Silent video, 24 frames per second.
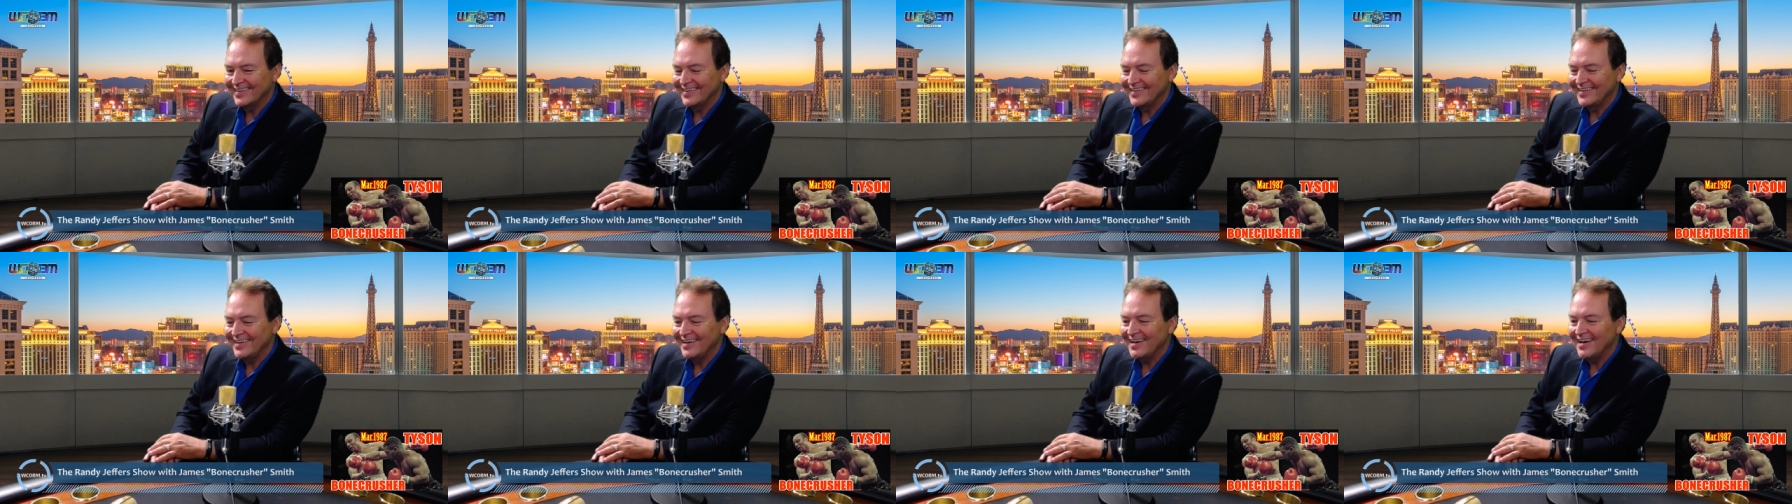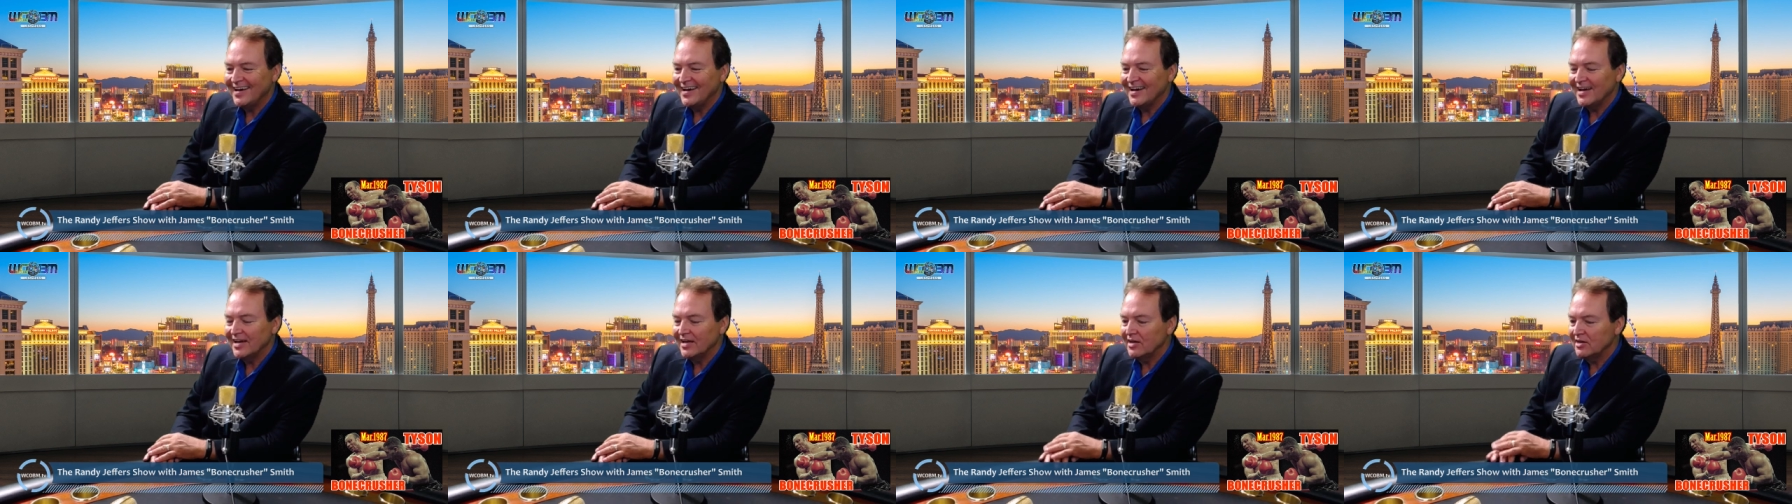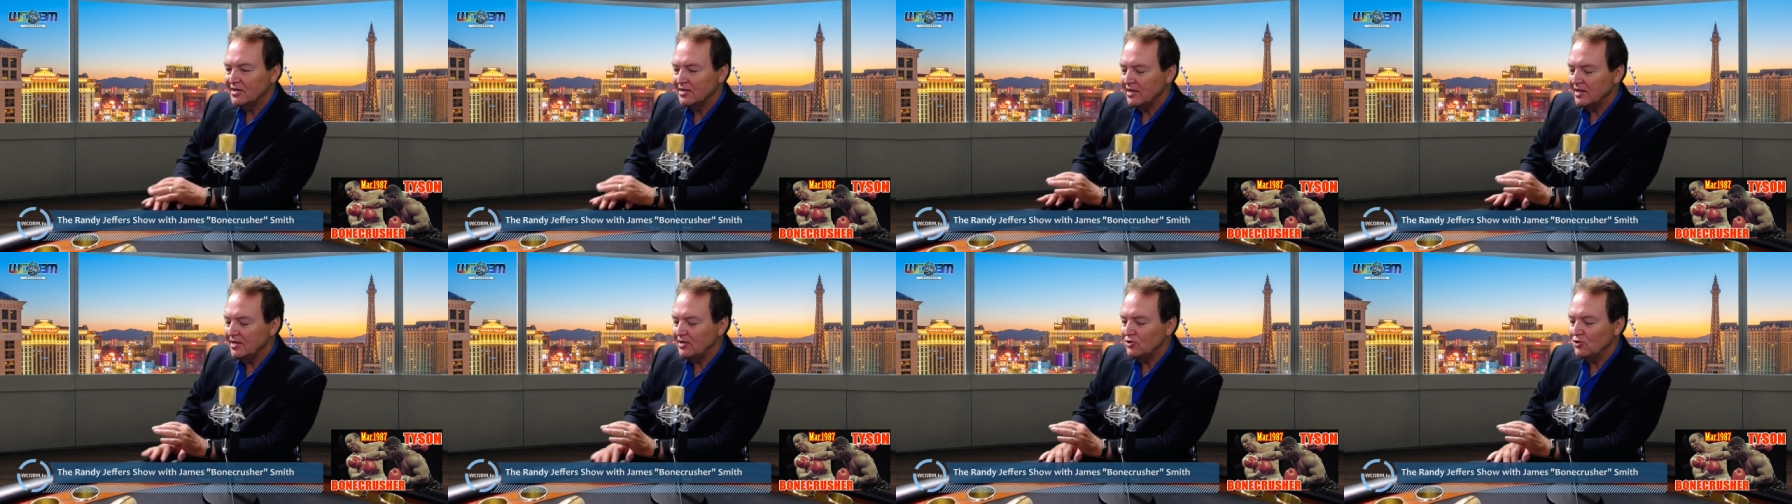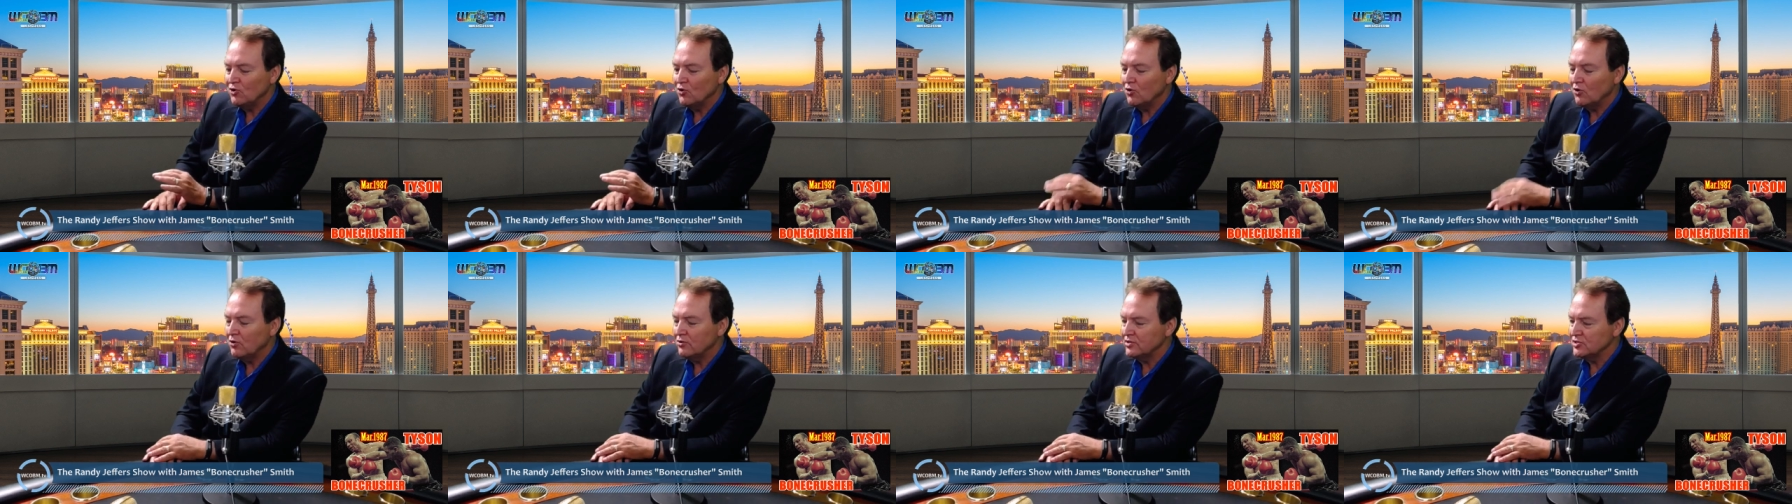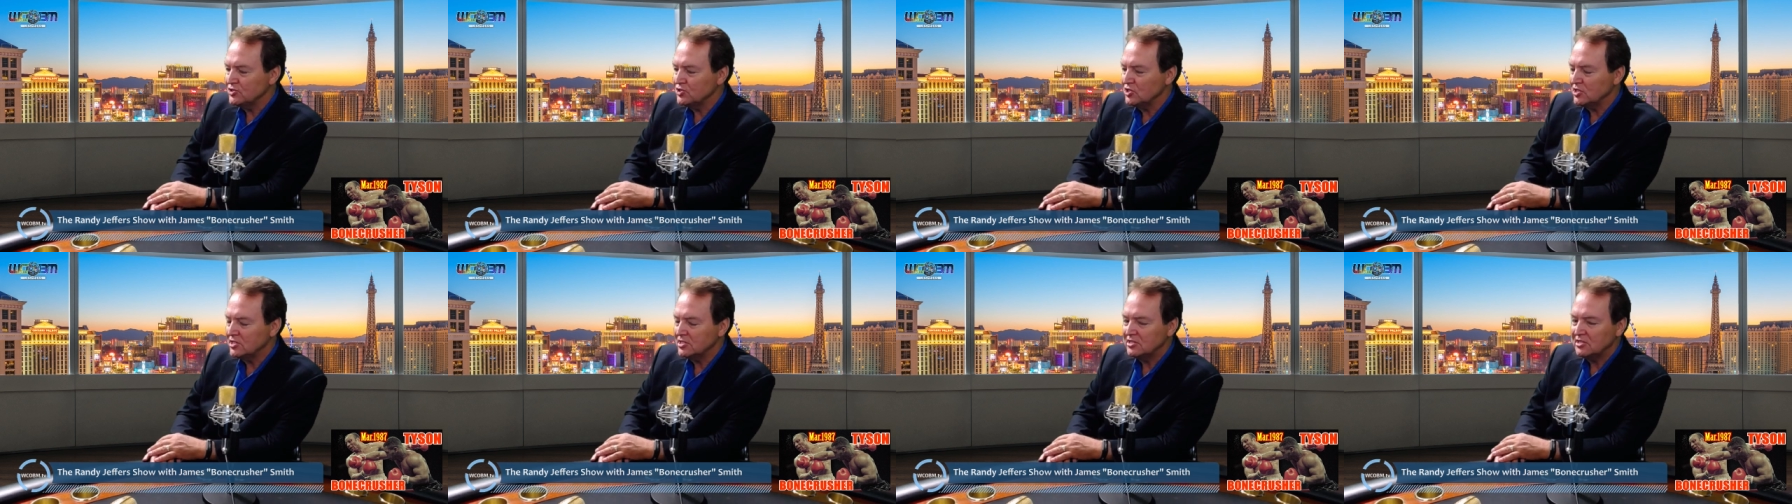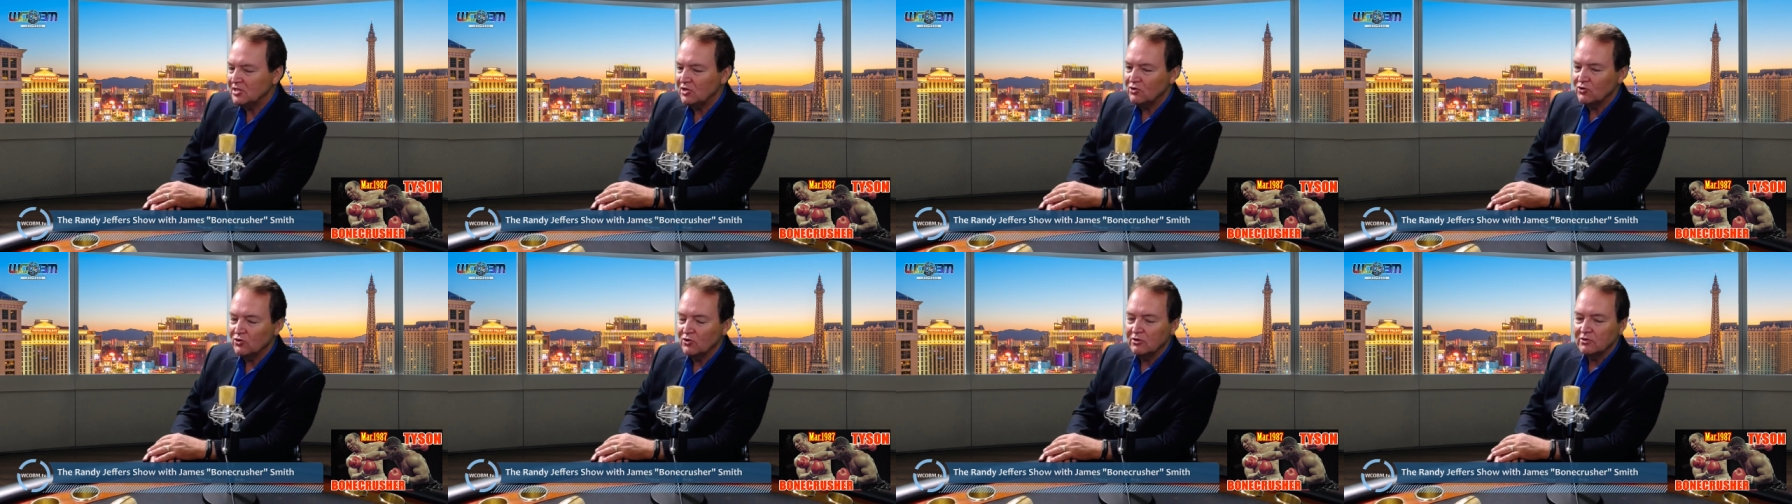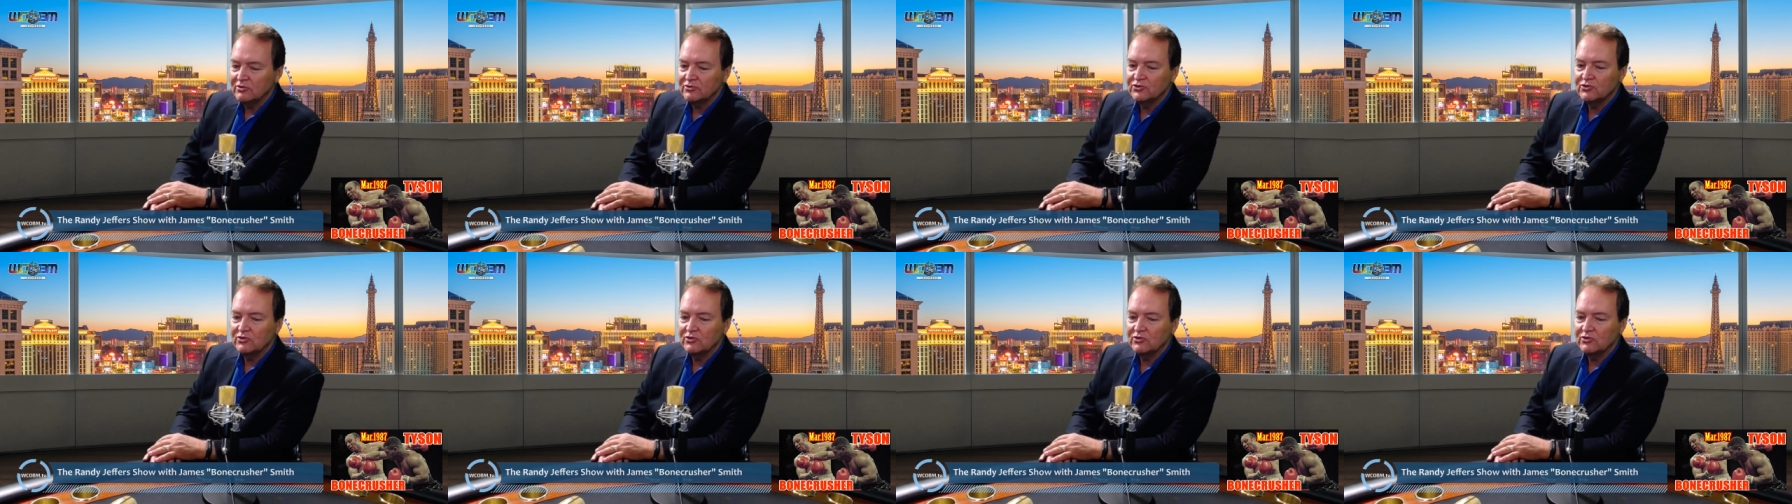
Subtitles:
Yeah, I got an 8-year-old and a 16-year-old,